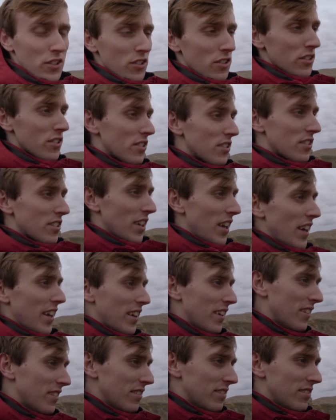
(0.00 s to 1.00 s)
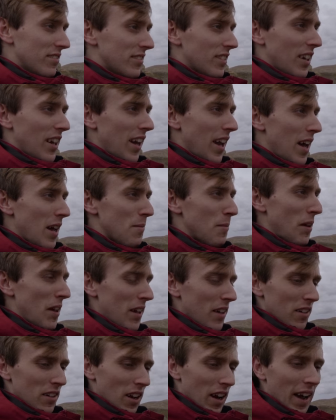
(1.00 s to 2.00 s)
just like climb
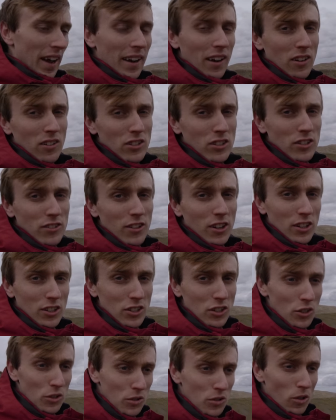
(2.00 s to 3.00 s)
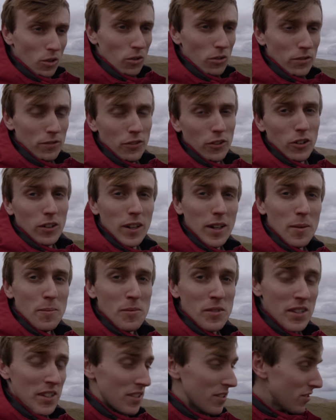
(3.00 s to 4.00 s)
it, hang on to rocks, use all four
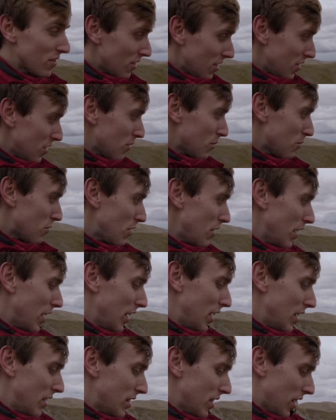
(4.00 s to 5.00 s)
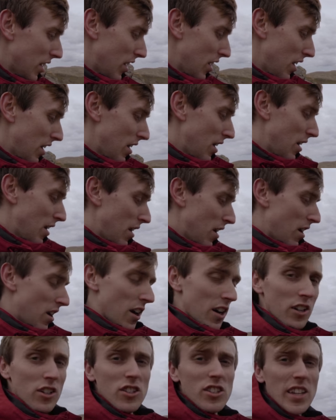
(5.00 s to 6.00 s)
limbs, it's pretty easy.
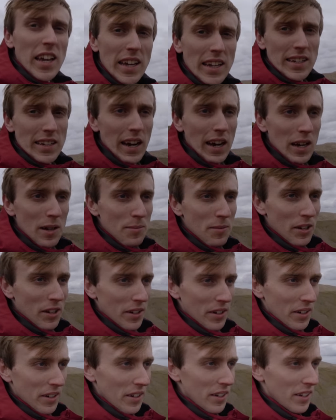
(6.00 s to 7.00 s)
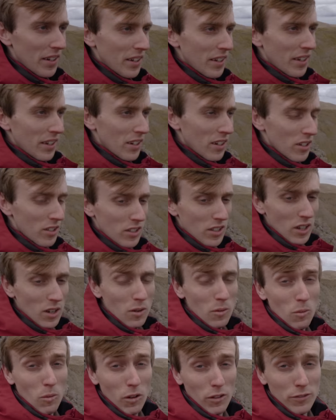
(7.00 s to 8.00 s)
Just take time though, because
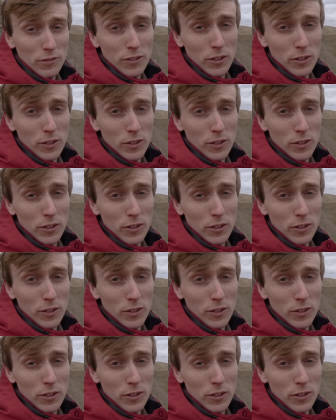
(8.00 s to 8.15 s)
one